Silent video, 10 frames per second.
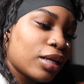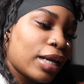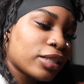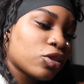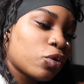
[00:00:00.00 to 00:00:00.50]

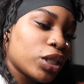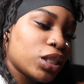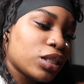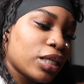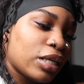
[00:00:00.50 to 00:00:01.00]
next
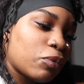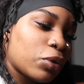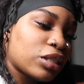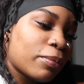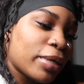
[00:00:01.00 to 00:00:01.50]
question
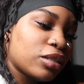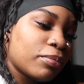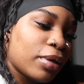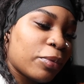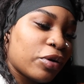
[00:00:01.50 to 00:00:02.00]
what's the best
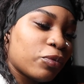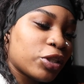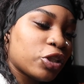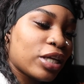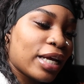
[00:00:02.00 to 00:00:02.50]
memory
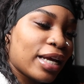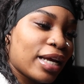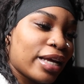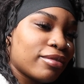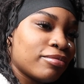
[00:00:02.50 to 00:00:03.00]
with your
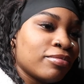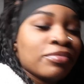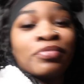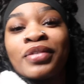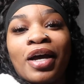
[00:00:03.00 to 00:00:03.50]
dad
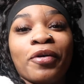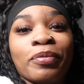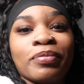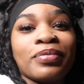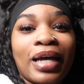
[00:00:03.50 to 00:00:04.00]

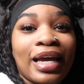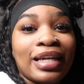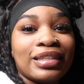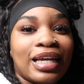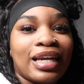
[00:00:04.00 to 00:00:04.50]
oh i
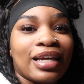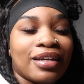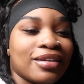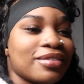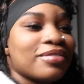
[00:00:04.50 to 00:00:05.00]
ain't say
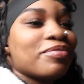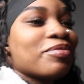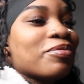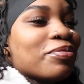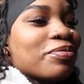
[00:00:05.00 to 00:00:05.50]
that
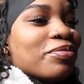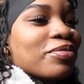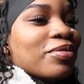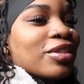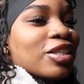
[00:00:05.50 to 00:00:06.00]

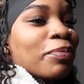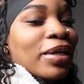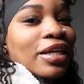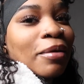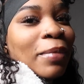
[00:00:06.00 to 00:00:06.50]

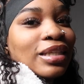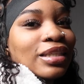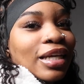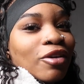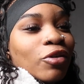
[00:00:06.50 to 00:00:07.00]
speaking of my
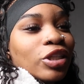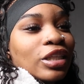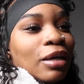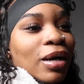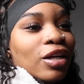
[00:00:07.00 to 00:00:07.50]
second
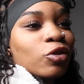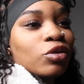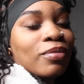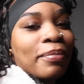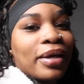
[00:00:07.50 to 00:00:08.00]
question am i close
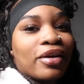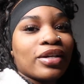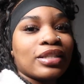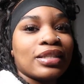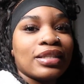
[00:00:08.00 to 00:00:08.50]
to my
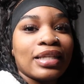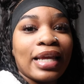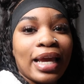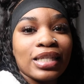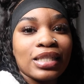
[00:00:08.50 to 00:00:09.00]
parents
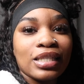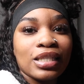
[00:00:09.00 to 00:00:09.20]
yes